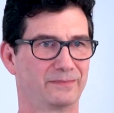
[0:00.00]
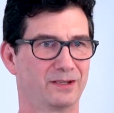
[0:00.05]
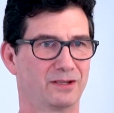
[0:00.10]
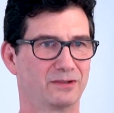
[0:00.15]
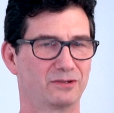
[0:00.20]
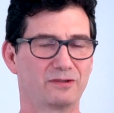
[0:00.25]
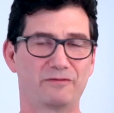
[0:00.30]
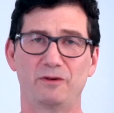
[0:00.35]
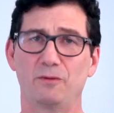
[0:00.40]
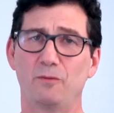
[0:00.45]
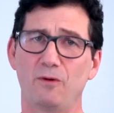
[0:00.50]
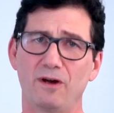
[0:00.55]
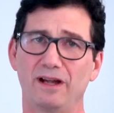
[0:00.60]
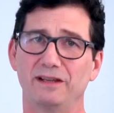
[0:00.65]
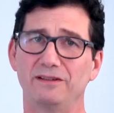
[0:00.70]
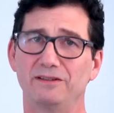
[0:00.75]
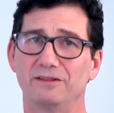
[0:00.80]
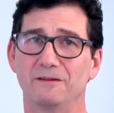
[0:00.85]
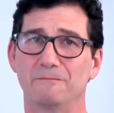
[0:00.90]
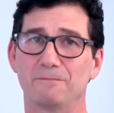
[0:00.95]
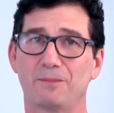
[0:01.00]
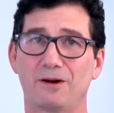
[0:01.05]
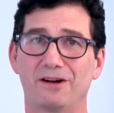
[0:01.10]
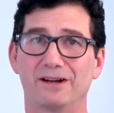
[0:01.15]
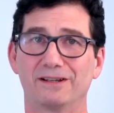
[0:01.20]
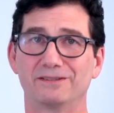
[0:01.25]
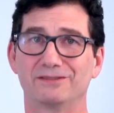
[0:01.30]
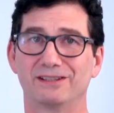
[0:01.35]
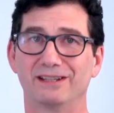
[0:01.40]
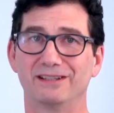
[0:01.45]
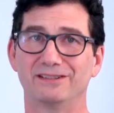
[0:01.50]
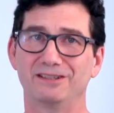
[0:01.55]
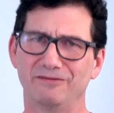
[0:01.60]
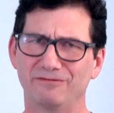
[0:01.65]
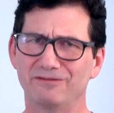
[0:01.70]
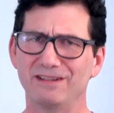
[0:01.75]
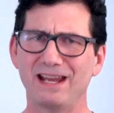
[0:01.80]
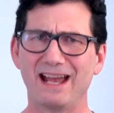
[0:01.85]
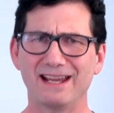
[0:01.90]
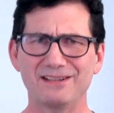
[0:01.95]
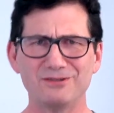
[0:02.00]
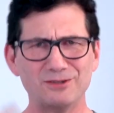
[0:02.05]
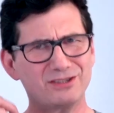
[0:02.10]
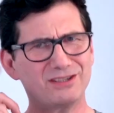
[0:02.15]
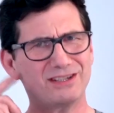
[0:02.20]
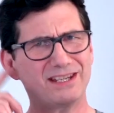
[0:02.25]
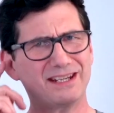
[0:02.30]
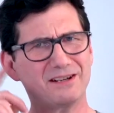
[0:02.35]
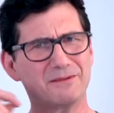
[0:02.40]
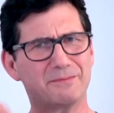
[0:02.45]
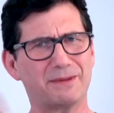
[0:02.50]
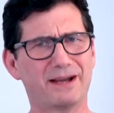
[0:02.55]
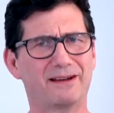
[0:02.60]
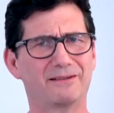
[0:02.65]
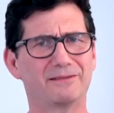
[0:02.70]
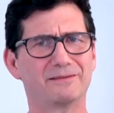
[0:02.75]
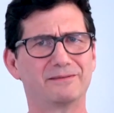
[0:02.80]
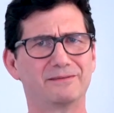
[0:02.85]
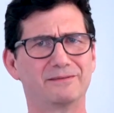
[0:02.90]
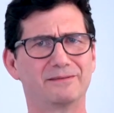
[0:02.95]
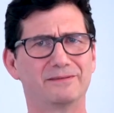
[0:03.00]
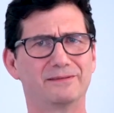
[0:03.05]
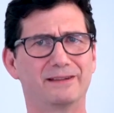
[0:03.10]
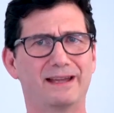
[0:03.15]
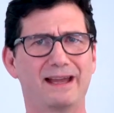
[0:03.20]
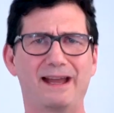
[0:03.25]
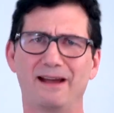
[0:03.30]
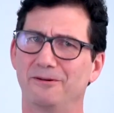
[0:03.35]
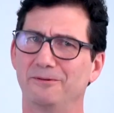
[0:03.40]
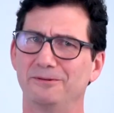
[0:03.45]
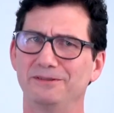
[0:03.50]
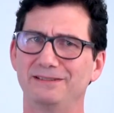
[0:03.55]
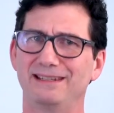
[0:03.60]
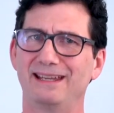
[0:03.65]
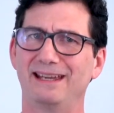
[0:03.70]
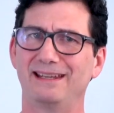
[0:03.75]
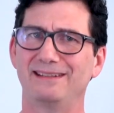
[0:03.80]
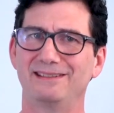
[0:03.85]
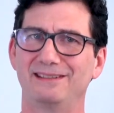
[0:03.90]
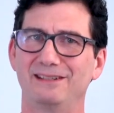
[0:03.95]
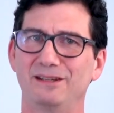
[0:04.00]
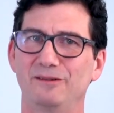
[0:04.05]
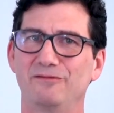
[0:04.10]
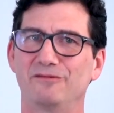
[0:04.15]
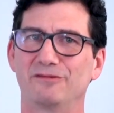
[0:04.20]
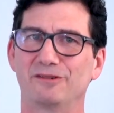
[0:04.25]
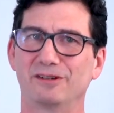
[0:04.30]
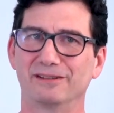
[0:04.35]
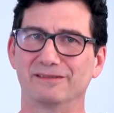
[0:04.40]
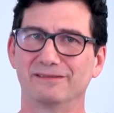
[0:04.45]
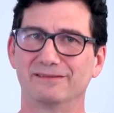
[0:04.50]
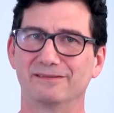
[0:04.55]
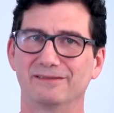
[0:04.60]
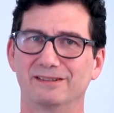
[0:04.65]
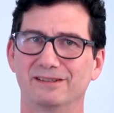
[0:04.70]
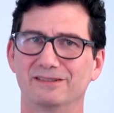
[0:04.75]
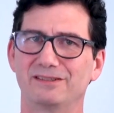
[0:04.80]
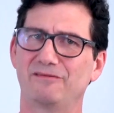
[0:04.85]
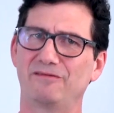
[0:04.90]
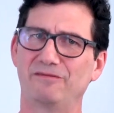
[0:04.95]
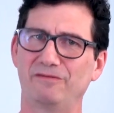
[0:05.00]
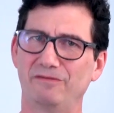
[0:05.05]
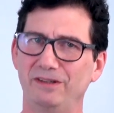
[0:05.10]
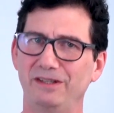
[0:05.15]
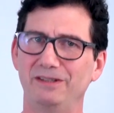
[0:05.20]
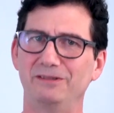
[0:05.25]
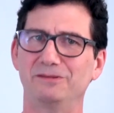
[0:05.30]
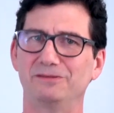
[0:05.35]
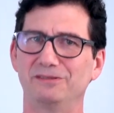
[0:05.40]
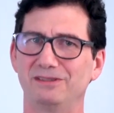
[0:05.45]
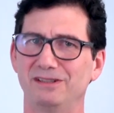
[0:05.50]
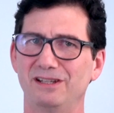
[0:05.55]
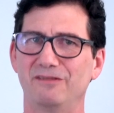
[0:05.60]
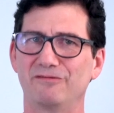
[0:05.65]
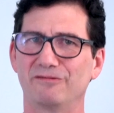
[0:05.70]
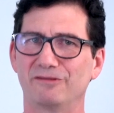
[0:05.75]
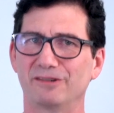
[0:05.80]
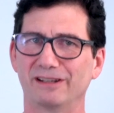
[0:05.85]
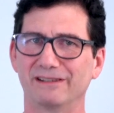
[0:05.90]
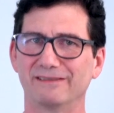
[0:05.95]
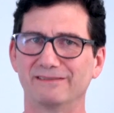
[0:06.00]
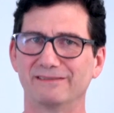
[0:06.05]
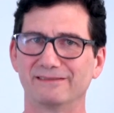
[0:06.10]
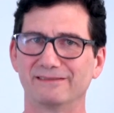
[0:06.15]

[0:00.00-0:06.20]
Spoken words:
So if you want, you can pause this. If not, just think about, how is that different? Does it feel different?